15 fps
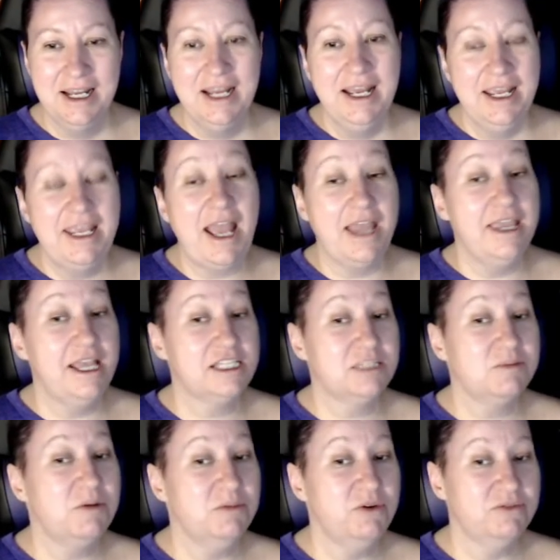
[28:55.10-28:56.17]
Yeah, he has to
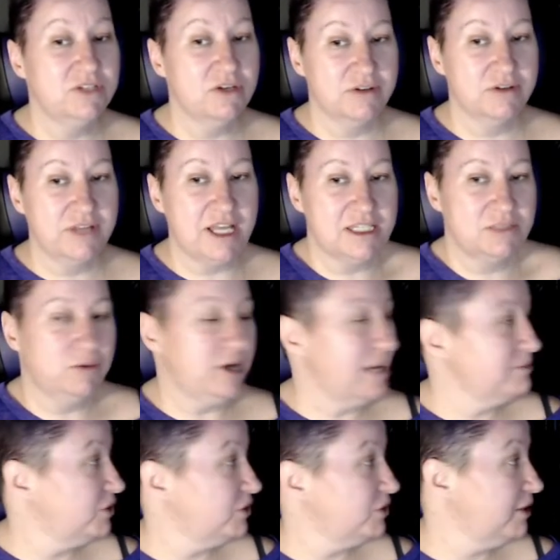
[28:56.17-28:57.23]
be moved over. That's what
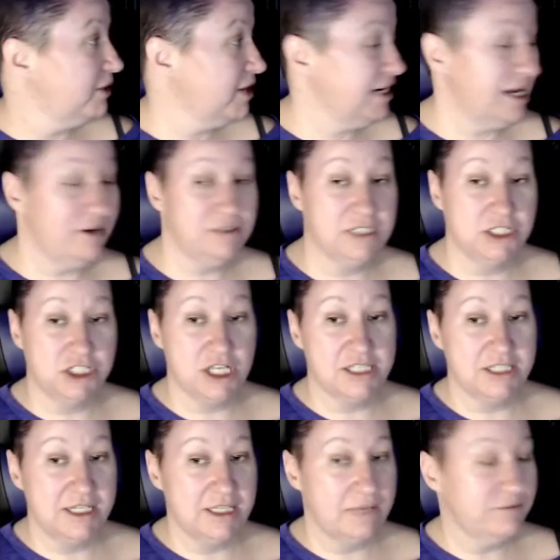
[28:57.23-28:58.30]
I'm doing right now, is
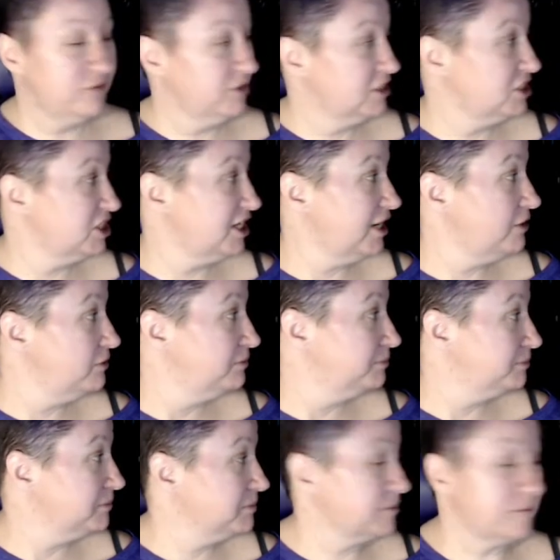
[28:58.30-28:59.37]
adjusting them for the geo
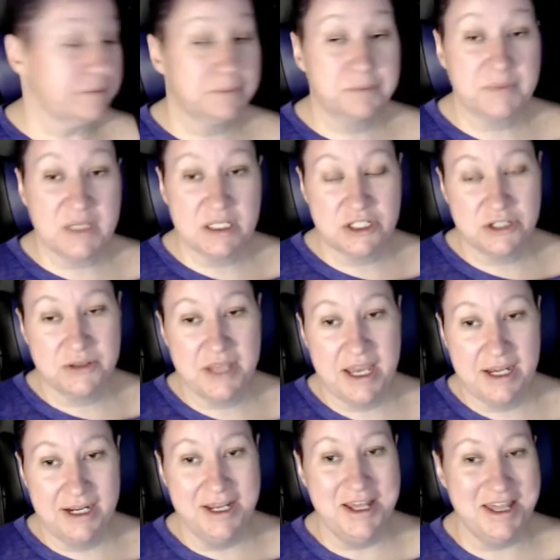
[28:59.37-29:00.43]
so
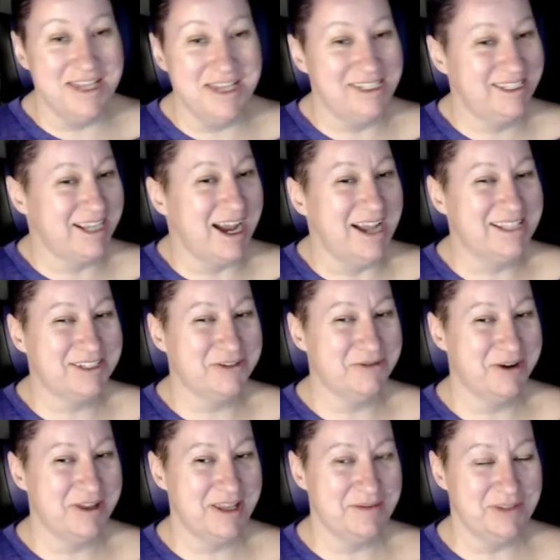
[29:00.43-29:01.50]
that these guys are
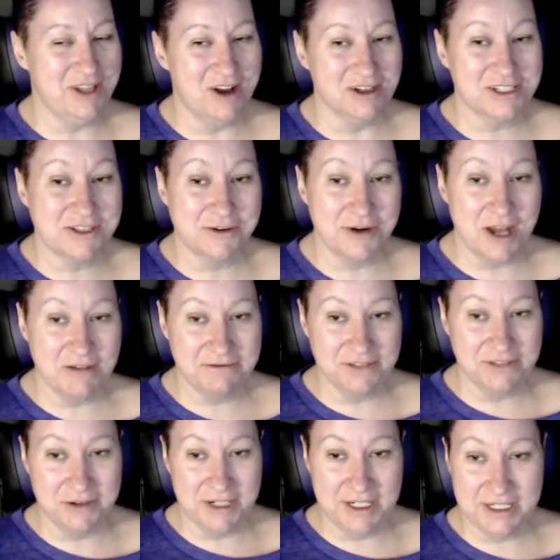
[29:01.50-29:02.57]
where they belong. So they're not
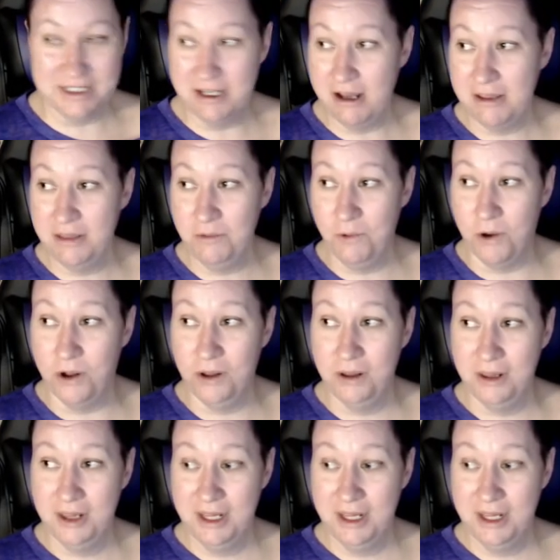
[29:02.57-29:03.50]
floating and not in the wall.